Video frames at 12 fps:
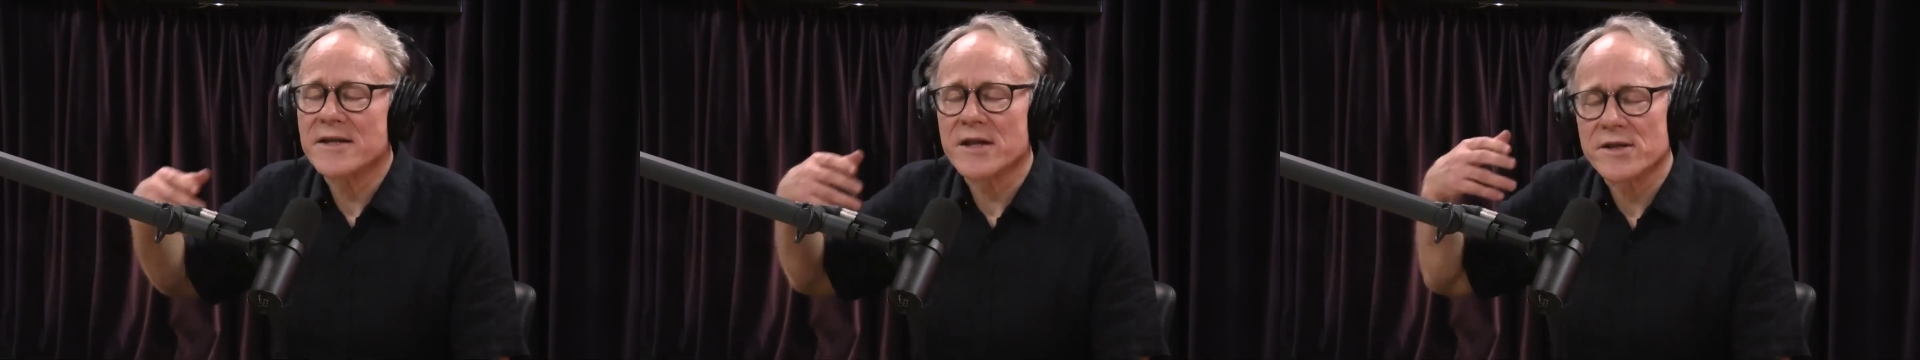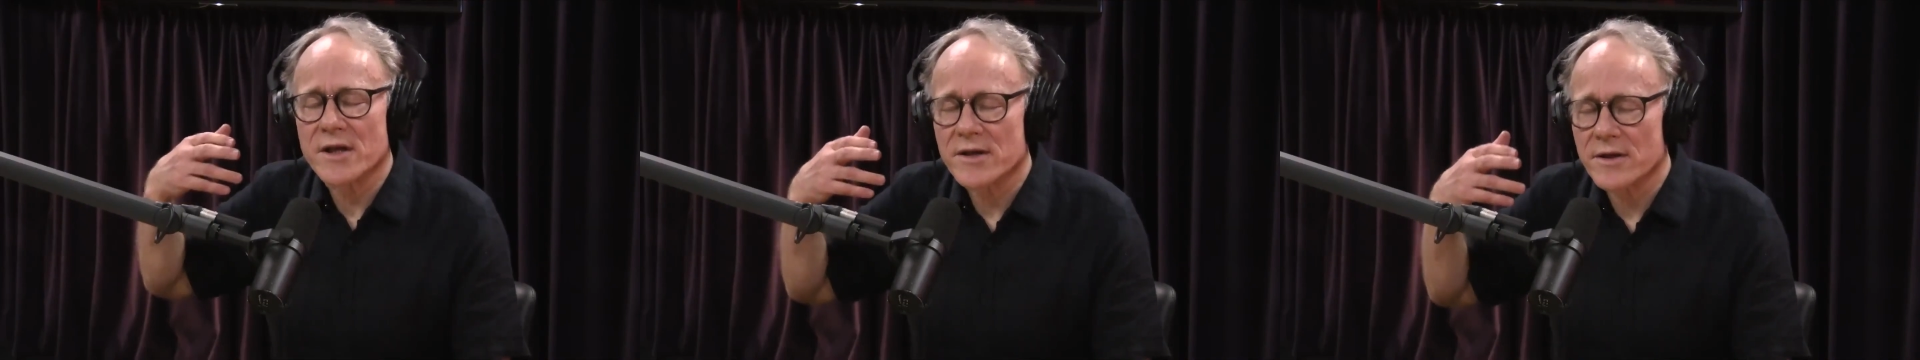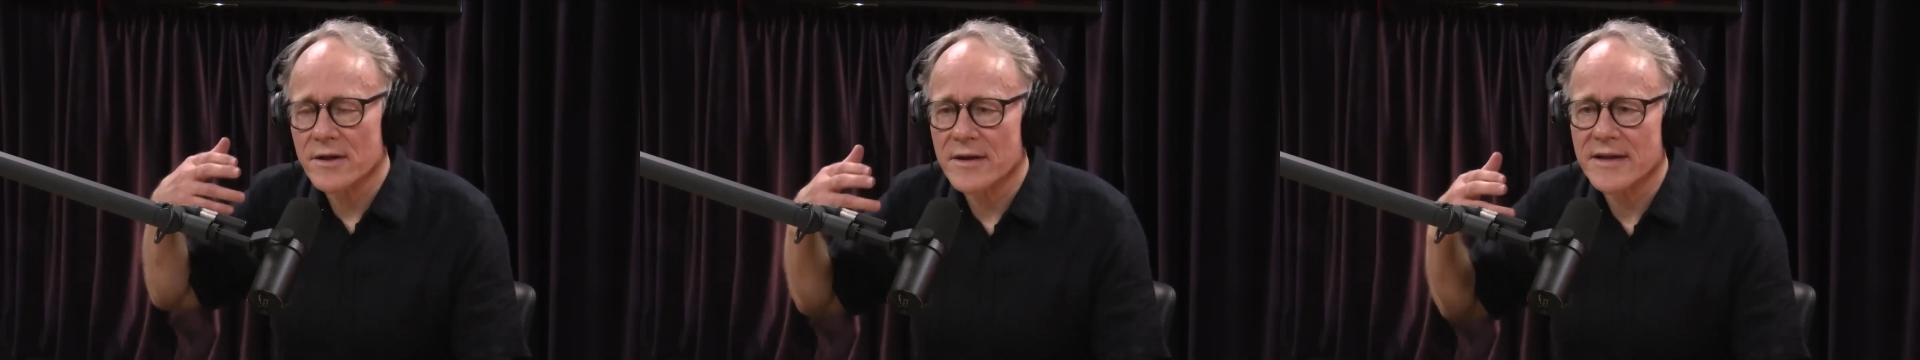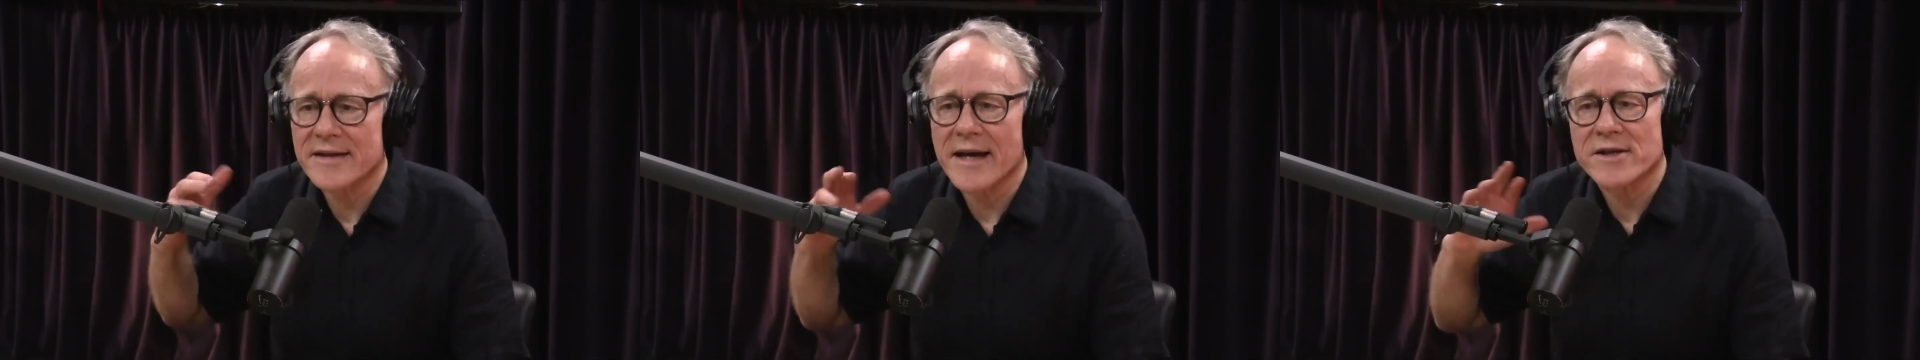it's just to me.
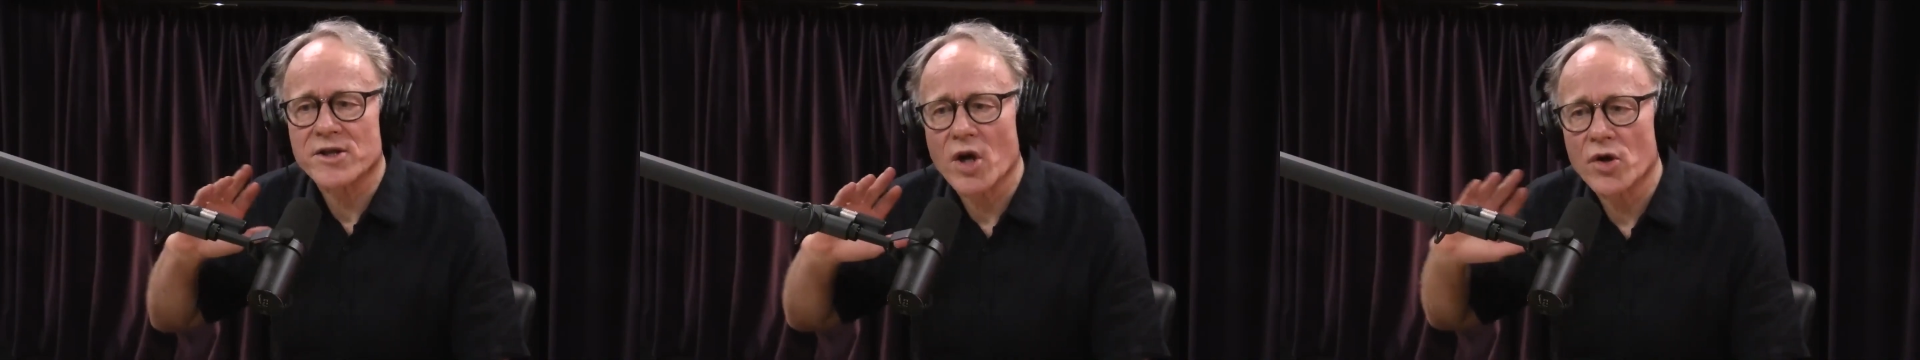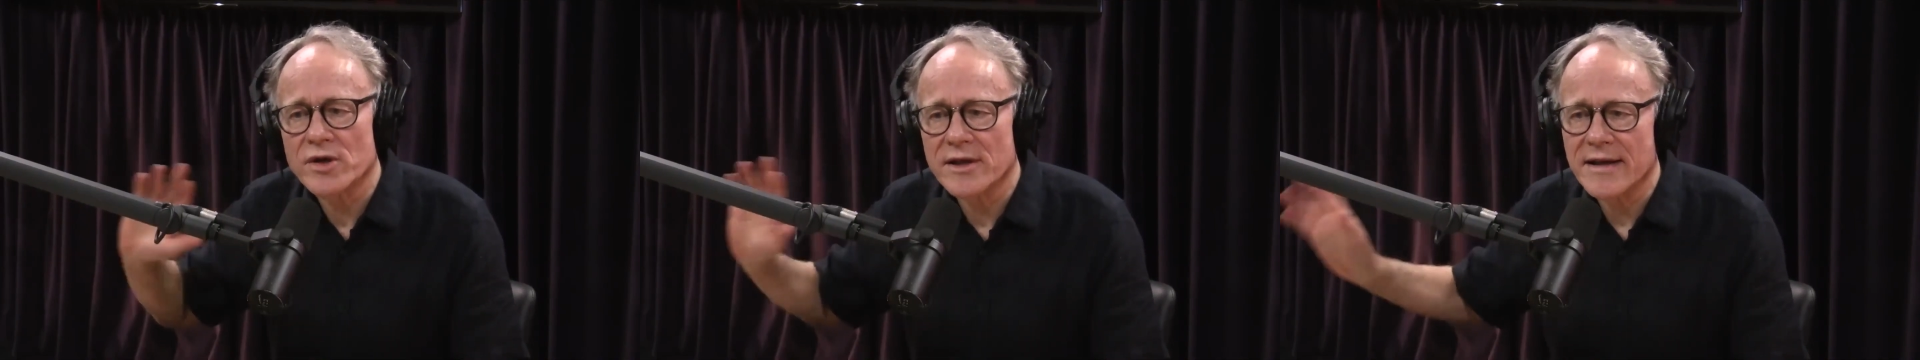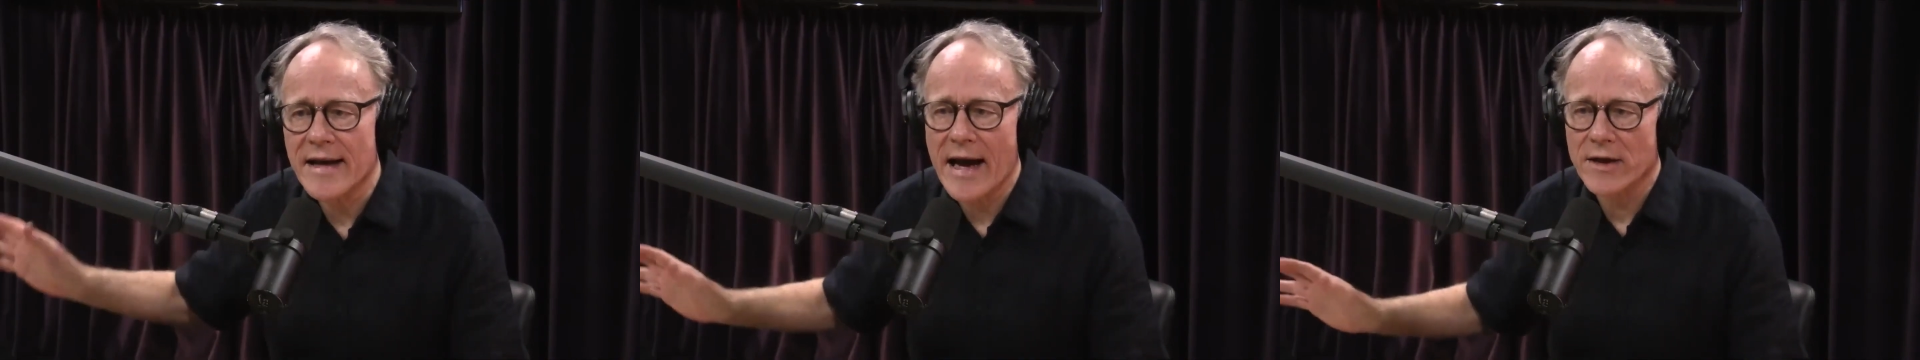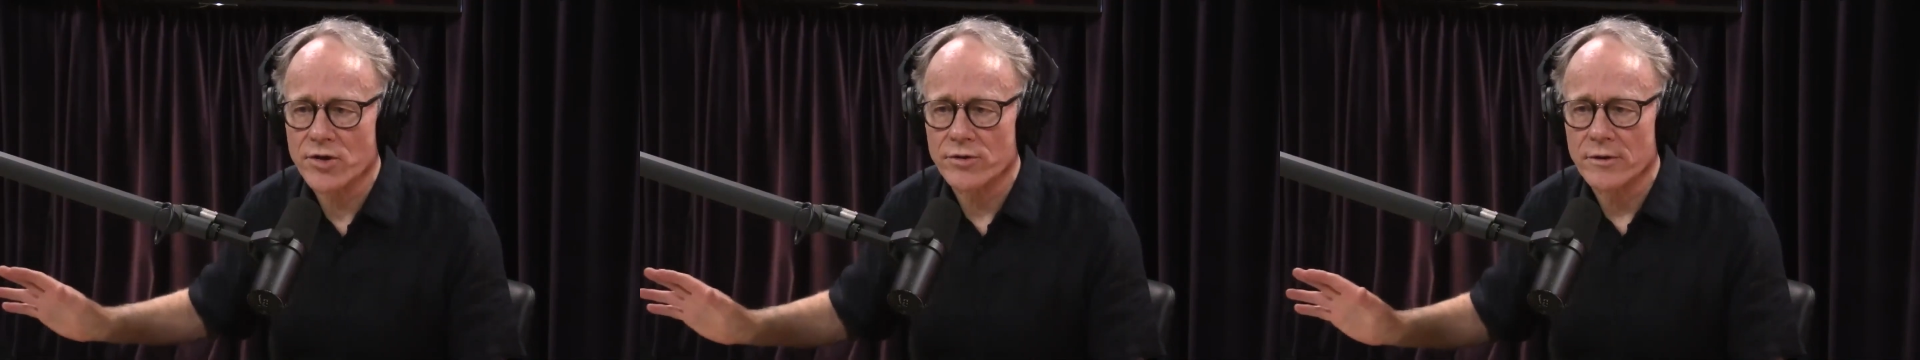They say it's totally
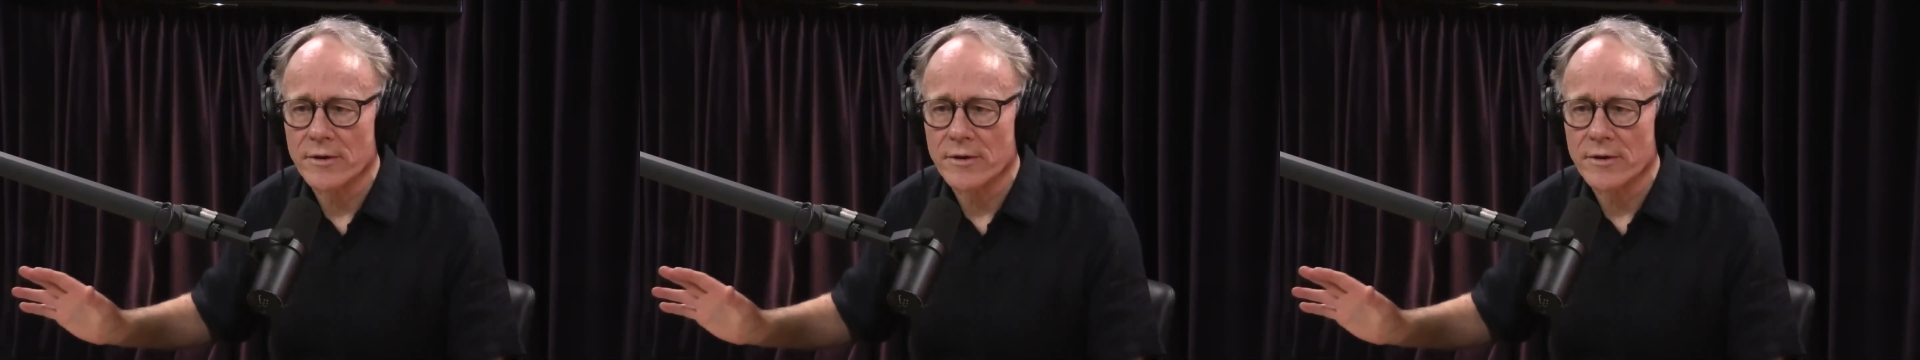natural.